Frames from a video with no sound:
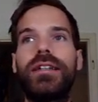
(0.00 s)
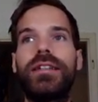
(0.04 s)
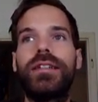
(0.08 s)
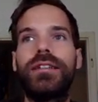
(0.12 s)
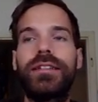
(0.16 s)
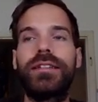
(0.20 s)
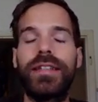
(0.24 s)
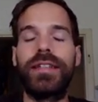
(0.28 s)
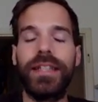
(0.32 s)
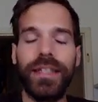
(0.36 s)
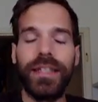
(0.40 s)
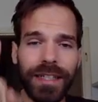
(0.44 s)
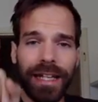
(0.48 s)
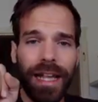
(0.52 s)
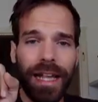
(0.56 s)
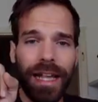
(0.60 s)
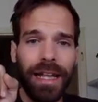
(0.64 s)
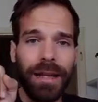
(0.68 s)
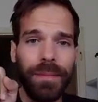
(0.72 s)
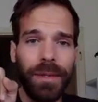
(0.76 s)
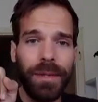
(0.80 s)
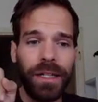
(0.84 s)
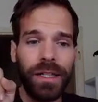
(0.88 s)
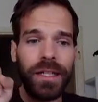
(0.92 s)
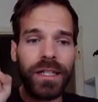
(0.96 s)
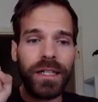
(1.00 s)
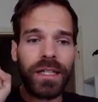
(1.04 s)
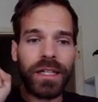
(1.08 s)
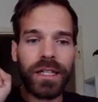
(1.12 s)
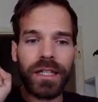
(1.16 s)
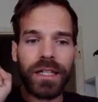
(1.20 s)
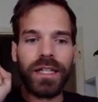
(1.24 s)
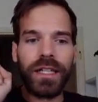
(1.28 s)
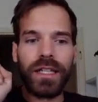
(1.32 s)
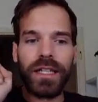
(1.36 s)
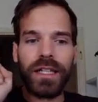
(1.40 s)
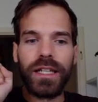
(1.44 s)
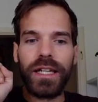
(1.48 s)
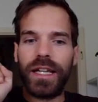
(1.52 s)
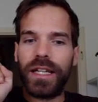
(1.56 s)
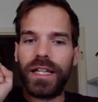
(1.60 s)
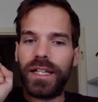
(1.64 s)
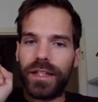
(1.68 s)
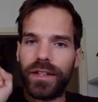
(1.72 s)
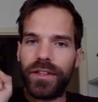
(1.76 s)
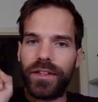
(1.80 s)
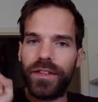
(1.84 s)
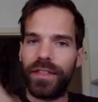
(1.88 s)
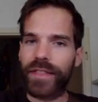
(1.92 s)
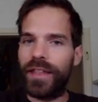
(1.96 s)
Disclaimer
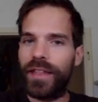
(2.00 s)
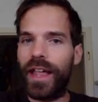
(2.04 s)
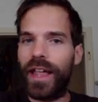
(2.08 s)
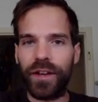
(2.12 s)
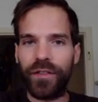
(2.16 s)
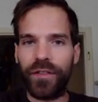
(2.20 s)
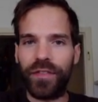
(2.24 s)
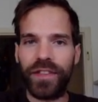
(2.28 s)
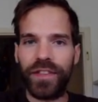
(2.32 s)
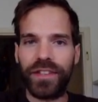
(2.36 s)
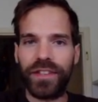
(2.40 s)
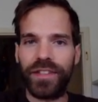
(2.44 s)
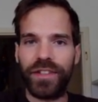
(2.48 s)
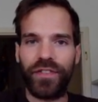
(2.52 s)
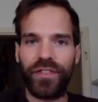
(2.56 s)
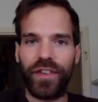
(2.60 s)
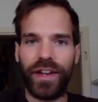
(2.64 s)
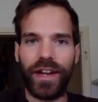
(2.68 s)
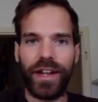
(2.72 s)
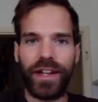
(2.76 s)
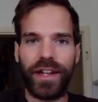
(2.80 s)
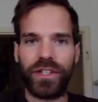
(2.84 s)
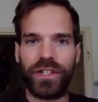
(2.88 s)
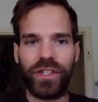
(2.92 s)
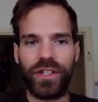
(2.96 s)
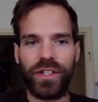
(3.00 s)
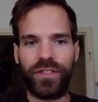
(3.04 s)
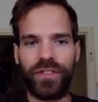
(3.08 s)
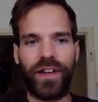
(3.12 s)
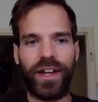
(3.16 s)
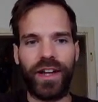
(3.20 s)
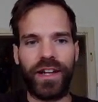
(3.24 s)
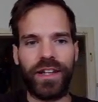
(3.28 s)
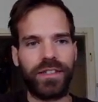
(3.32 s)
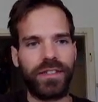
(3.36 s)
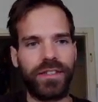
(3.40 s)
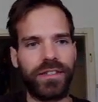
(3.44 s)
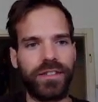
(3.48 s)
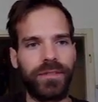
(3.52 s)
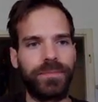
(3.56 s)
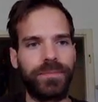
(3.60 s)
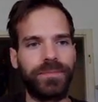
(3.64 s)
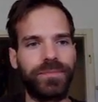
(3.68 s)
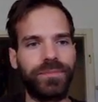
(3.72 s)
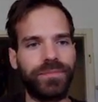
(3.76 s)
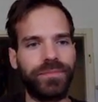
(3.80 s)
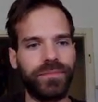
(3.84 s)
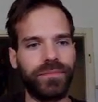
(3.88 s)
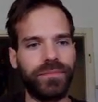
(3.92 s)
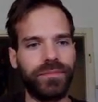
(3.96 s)
none of this is financial advice.
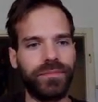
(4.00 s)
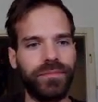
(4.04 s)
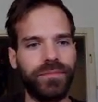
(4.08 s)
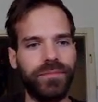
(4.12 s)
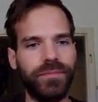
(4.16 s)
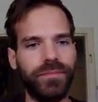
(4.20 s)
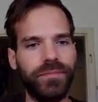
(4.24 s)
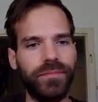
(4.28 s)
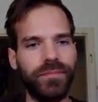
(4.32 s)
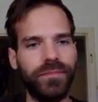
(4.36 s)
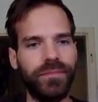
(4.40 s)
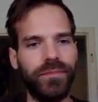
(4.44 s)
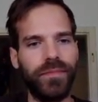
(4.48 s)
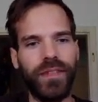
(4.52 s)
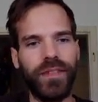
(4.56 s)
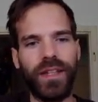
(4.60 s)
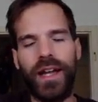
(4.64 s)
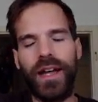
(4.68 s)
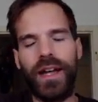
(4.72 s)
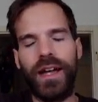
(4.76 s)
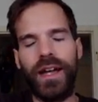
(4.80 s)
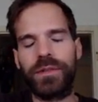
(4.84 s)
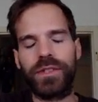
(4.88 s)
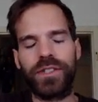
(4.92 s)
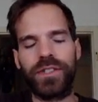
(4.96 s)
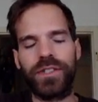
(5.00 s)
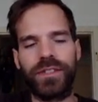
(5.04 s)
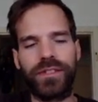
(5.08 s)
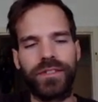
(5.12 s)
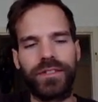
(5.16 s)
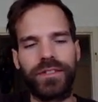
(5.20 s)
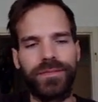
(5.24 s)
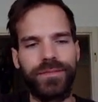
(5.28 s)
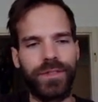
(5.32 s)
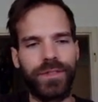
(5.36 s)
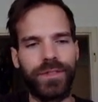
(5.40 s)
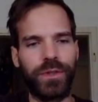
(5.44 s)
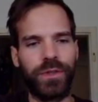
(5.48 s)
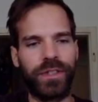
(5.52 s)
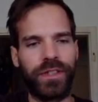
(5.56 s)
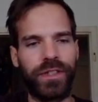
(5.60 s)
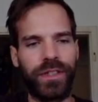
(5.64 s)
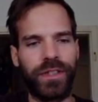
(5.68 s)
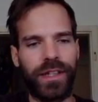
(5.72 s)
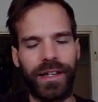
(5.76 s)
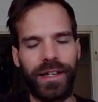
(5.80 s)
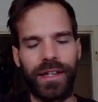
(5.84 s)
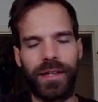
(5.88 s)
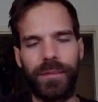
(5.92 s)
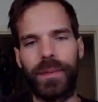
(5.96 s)
I'm just using
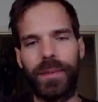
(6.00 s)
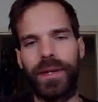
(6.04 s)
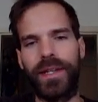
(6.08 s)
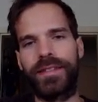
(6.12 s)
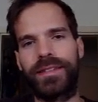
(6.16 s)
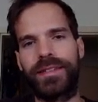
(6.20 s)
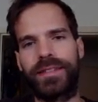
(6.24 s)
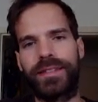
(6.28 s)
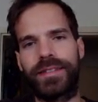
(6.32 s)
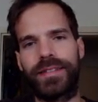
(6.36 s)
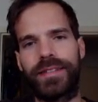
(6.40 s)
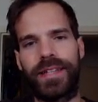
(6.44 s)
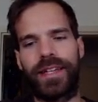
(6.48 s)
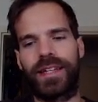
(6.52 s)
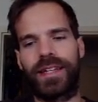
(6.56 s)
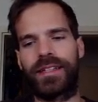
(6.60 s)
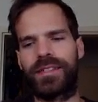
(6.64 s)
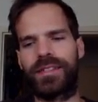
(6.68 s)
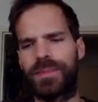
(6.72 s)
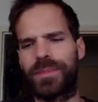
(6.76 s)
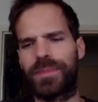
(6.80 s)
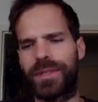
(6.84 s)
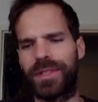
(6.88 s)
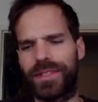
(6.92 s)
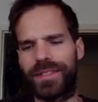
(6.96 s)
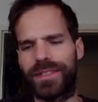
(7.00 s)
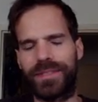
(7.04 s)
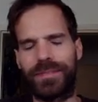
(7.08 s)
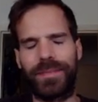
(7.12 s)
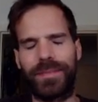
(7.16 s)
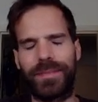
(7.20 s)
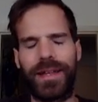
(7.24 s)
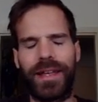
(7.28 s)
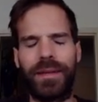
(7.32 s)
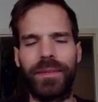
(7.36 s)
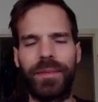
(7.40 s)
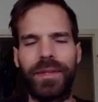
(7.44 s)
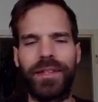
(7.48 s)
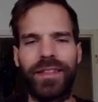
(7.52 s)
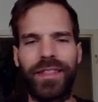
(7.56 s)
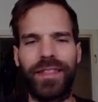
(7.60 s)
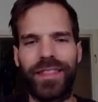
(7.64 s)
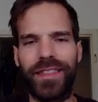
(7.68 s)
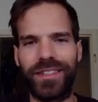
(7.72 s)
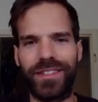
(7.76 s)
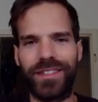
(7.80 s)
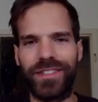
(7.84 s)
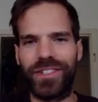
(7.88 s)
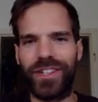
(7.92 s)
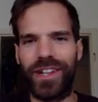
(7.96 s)
clickbait titles because I mean
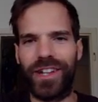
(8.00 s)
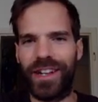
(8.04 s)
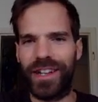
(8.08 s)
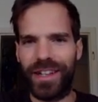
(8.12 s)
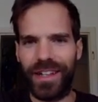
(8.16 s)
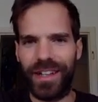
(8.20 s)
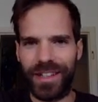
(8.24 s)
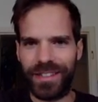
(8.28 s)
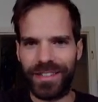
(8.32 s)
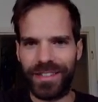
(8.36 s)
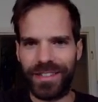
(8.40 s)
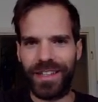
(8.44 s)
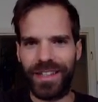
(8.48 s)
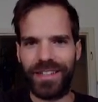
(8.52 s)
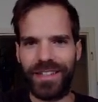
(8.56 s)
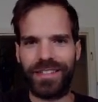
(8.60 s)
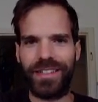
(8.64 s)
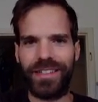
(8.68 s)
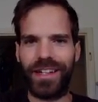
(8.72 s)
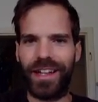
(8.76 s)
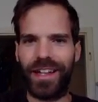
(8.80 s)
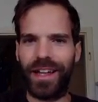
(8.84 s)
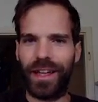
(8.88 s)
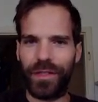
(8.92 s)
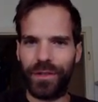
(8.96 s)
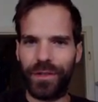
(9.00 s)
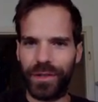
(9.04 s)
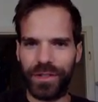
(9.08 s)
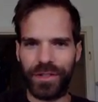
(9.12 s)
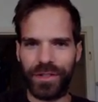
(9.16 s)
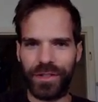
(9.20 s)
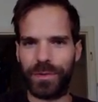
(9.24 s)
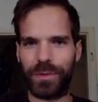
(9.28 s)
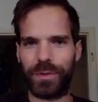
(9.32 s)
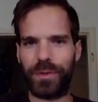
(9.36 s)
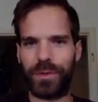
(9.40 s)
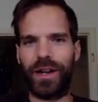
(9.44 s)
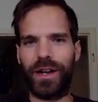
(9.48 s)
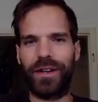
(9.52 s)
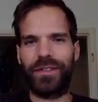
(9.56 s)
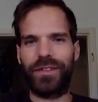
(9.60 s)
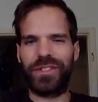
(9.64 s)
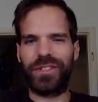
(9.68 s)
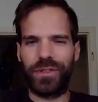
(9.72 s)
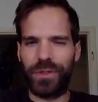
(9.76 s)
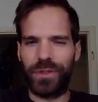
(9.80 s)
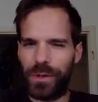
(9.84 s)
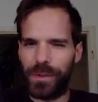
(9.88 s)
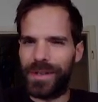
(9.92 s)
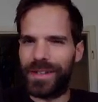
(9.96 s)
this channel has less than 100 subscribers,
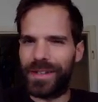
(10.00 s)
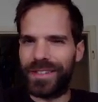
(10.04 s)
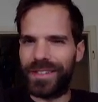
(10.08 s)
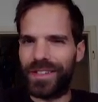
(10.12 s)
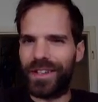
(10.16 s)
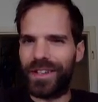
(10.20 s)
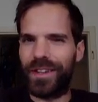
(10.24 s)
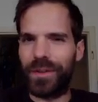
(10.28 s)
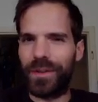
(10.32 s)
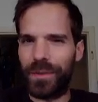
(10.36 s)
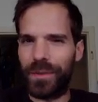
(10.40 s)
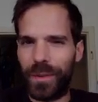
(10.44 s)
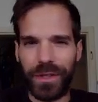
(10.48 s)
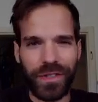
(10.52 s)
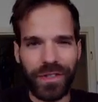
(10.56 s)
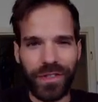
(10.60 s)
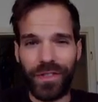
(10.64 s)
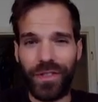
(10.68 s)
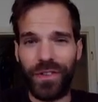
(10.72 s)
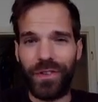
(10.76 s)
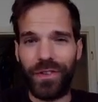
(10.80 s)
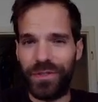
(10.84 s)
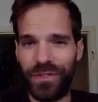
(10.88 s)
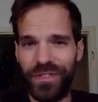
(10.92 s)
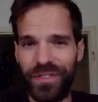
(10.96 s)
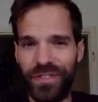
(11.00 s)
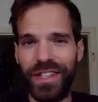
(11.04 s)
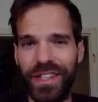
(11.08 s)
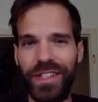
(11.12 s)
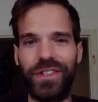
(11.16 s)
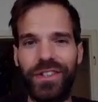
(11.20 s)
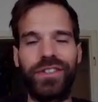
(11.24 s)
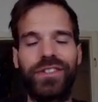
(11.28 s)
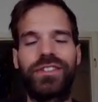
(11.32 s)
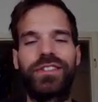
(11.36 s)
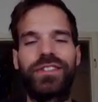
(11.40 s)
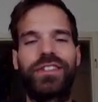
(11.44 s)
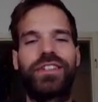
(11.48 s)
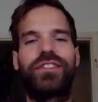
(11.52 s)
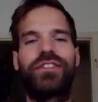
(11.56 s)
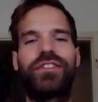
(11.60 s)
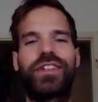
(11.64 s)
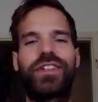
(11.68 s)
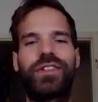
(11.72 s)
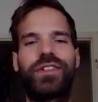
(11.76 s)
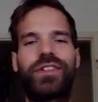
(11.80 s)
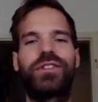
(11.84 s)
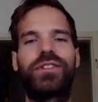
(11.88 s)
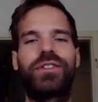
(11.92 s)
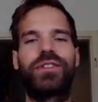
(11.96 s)
so nobody's gonna watch those videos if I
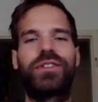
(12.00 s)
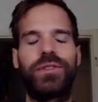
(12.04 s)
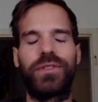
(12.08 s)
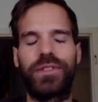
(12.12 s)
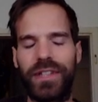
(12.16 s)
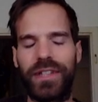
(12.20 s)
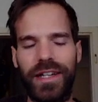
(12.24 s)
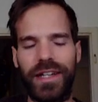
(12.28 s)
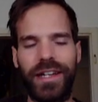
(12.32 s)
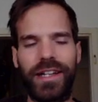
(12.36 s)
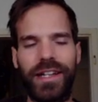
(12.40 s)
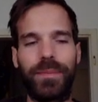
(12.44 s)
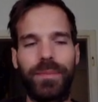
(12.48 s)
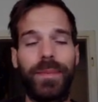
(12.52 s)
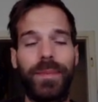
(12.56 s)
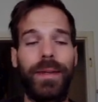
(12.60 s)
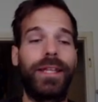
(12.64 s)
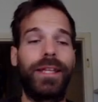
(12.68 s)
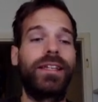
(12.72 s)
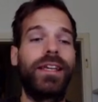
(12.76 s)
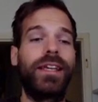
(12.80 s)
don't use clickbait.